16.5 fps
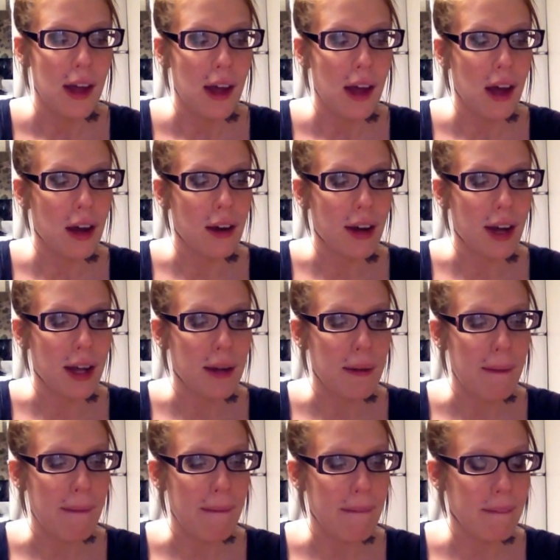Alright.
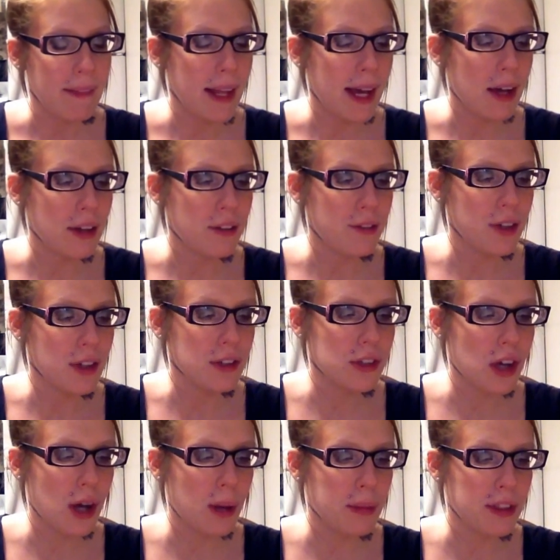Now, the
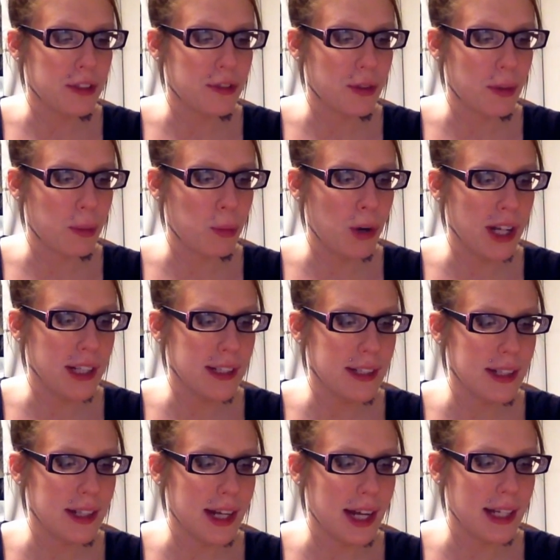first comment is from
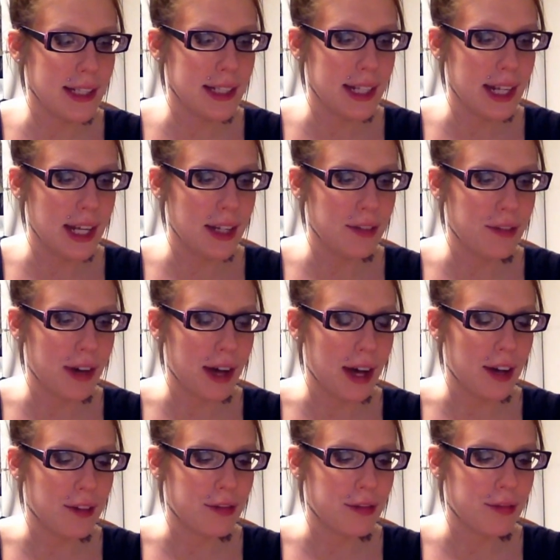Weston
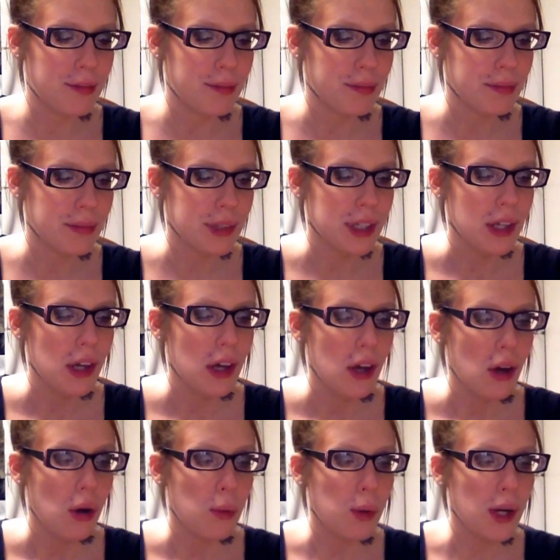1985.
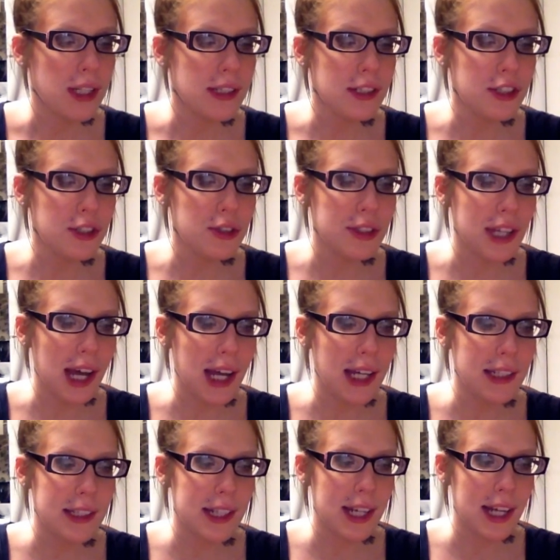What did you
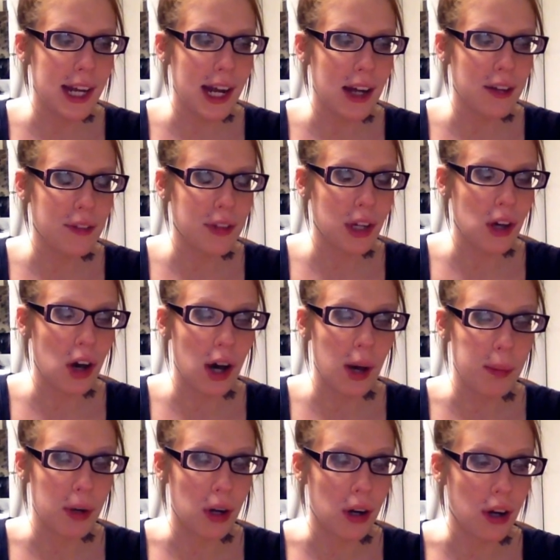sign to get out of the
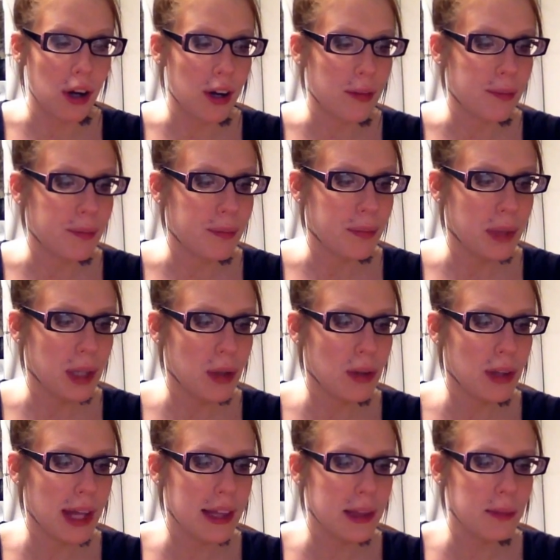cop car? You
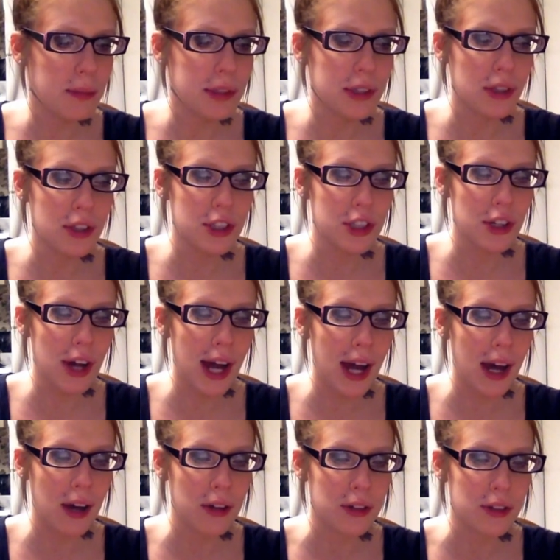let them search your
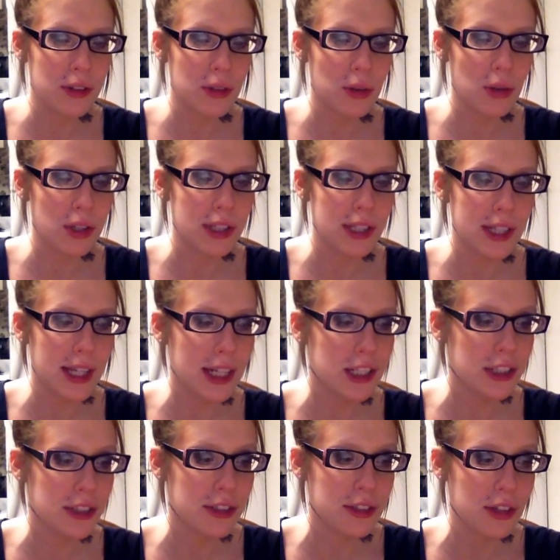house, or did they
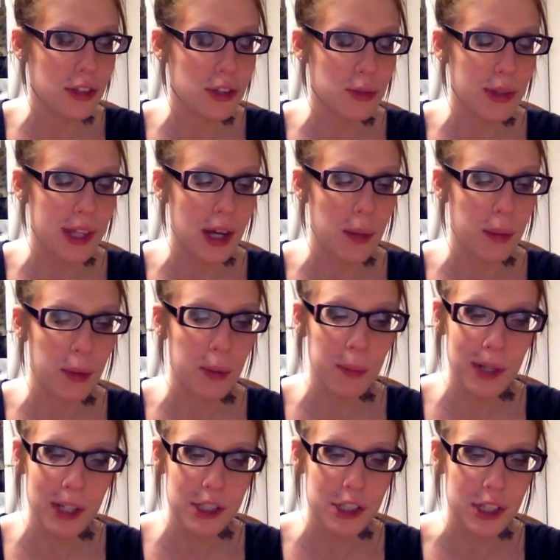just search without
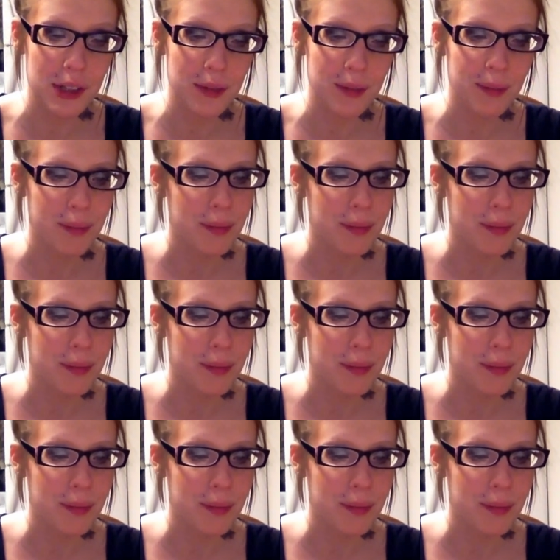permission?